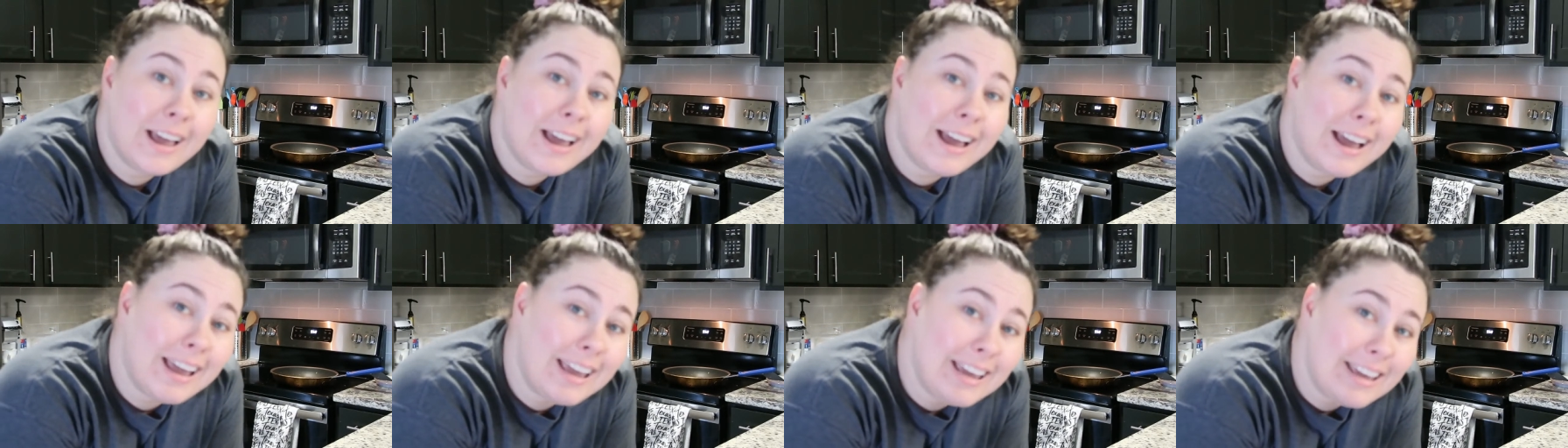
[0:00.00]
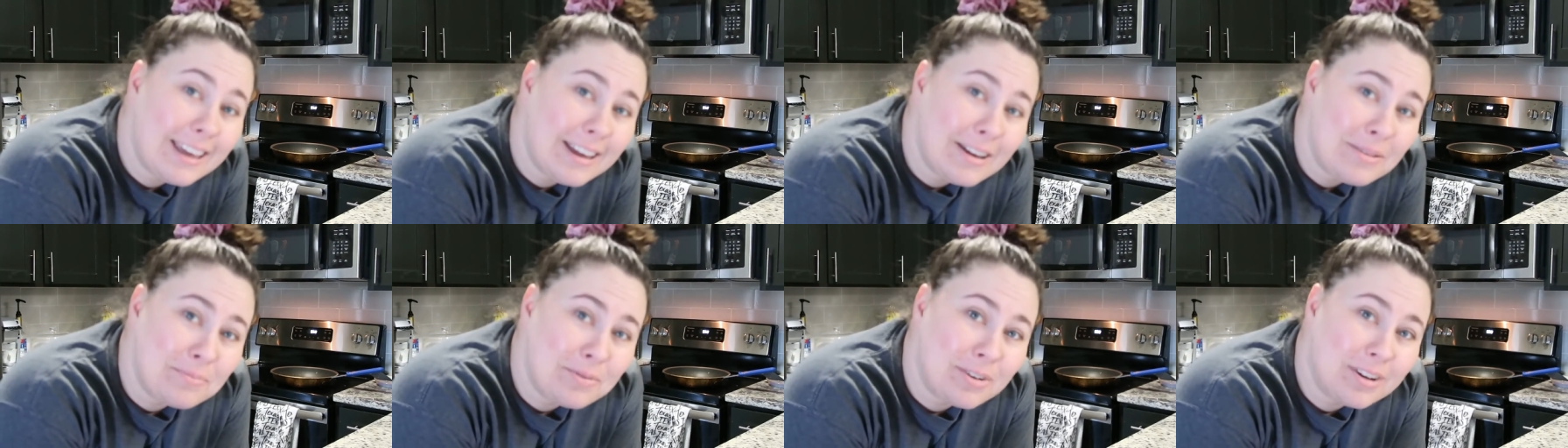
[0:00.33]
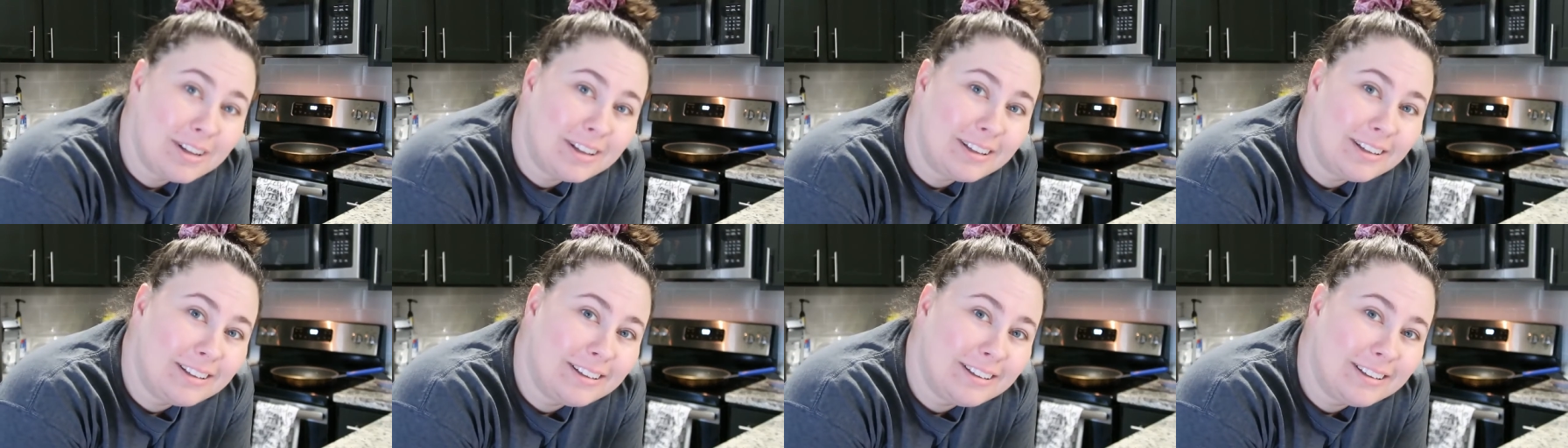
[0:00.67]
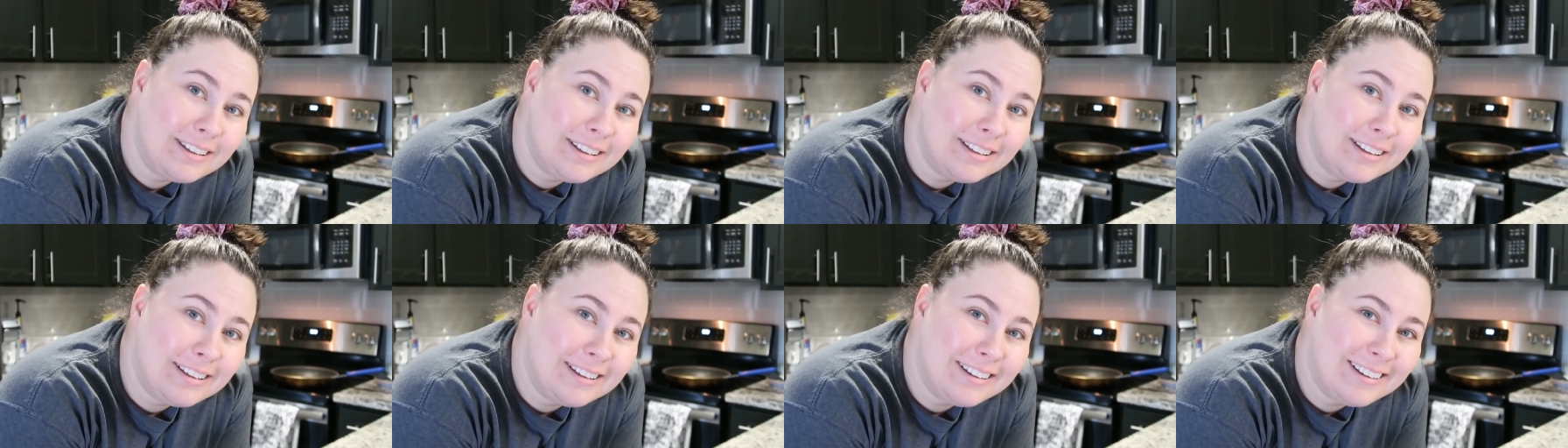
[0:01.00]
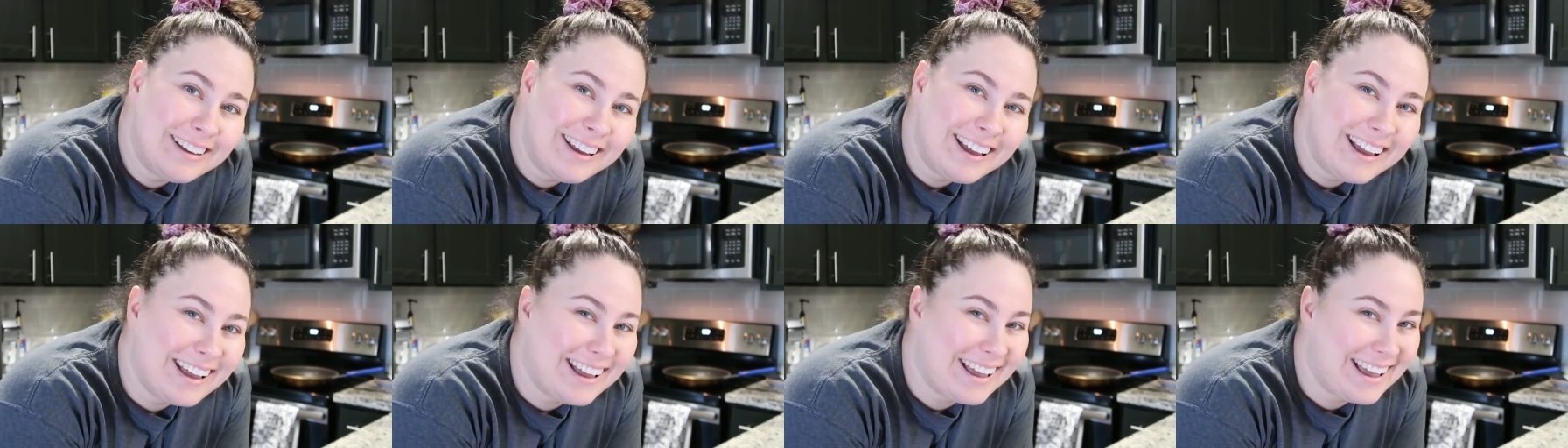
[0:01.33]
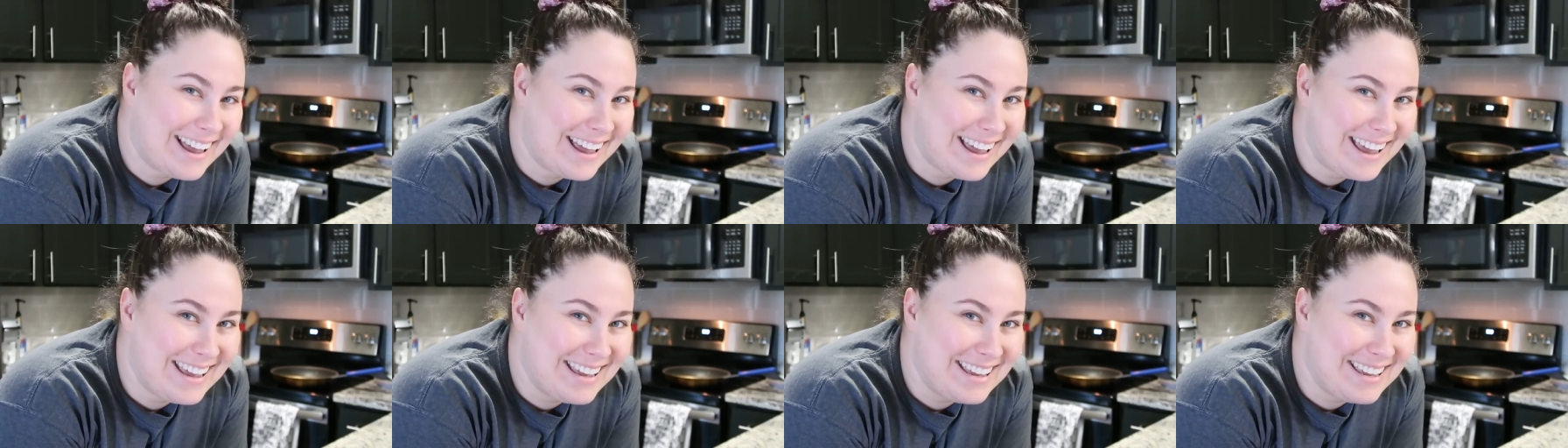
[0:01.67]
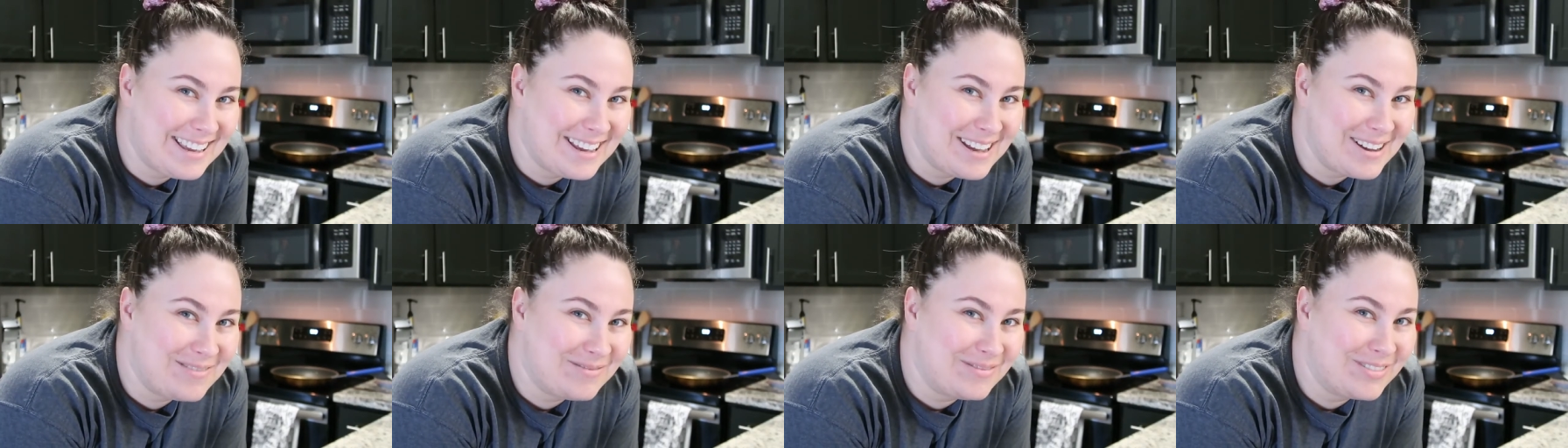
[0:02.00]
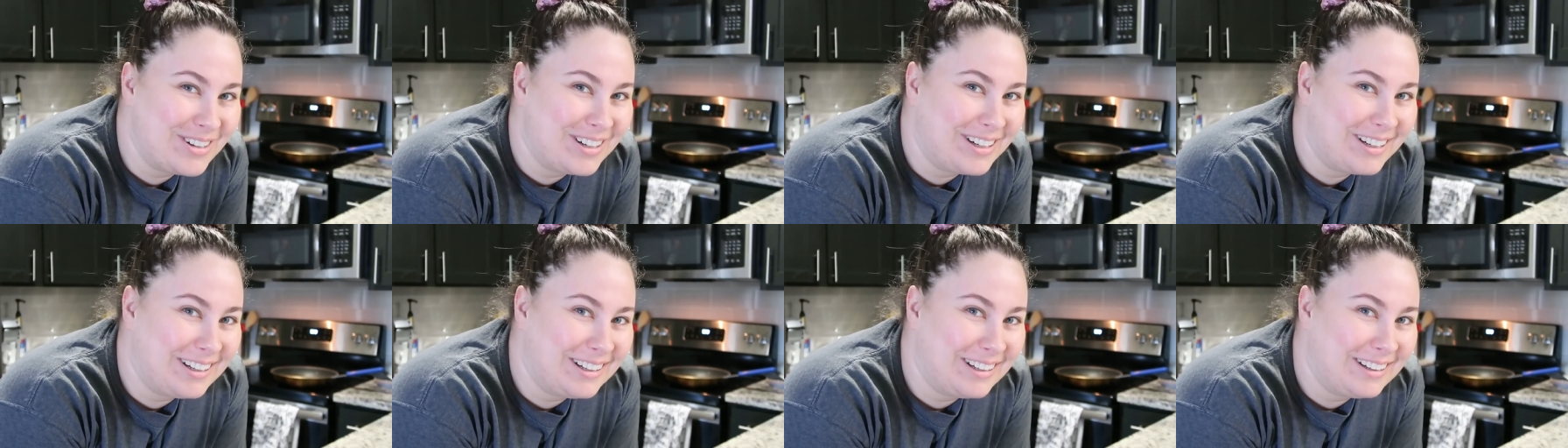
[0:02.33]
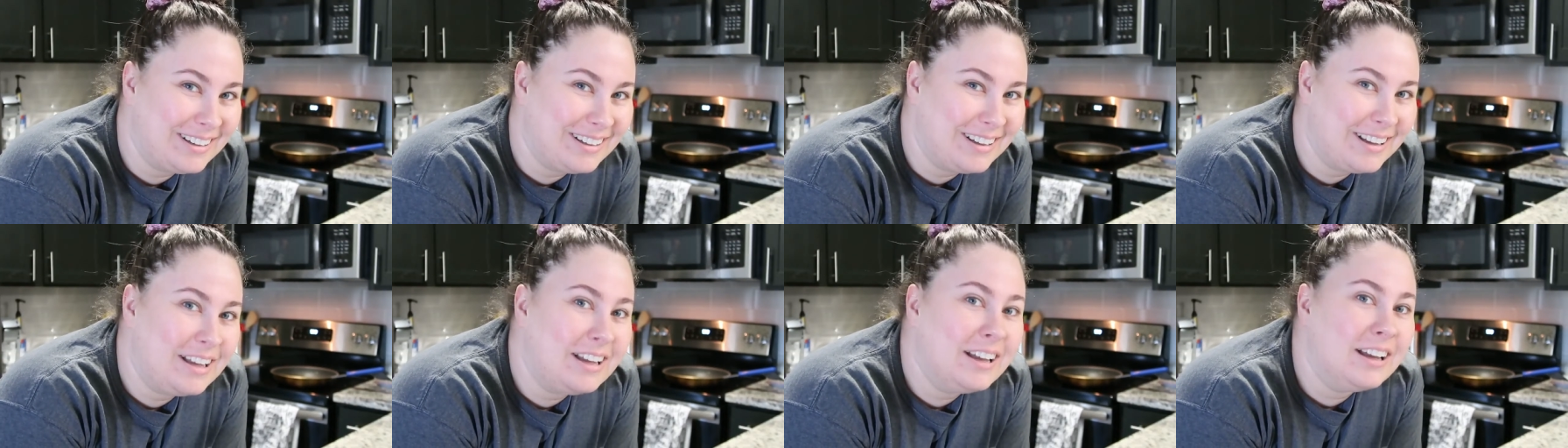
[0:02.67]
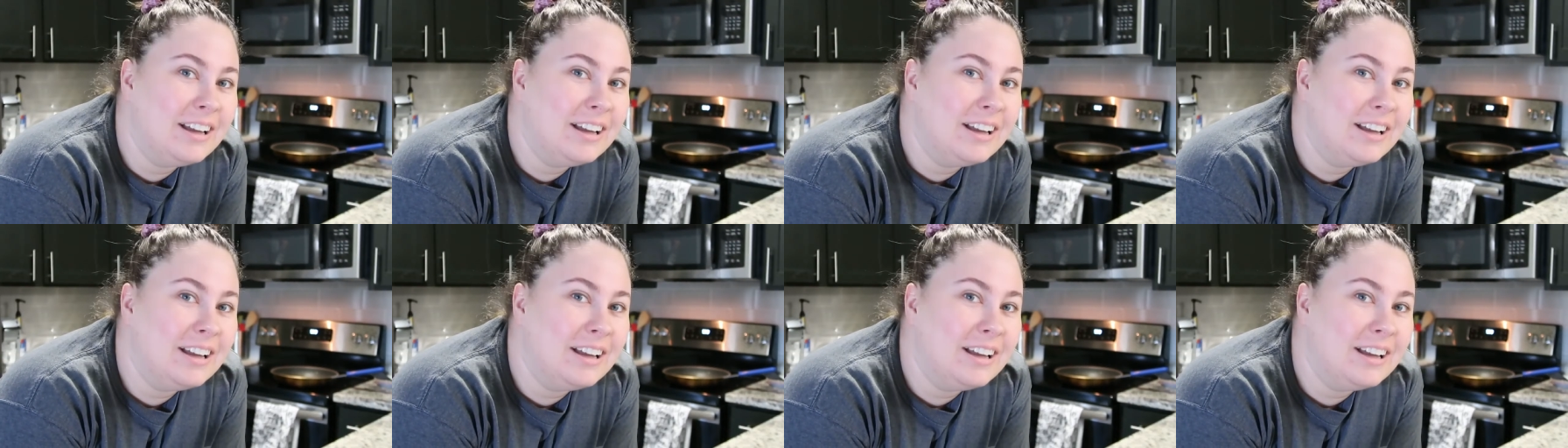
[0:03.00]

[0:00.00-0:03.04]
Hi, camera. Hi, camera.